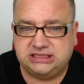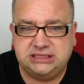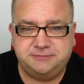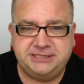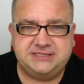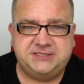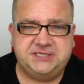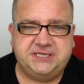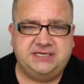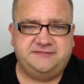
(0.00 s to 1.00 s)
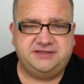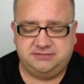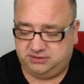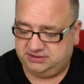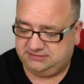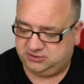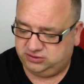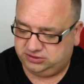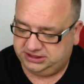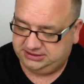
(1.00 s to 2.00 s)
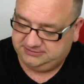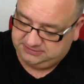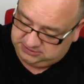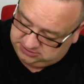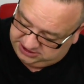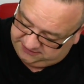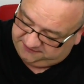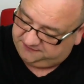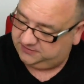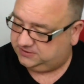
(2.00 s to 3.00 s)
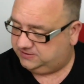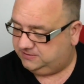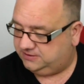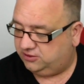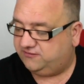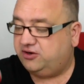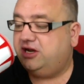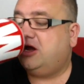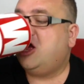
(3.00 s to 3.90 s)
little piece of chicken left in the bottom. I'm gutted. Oh, you fucker. Oh, got it.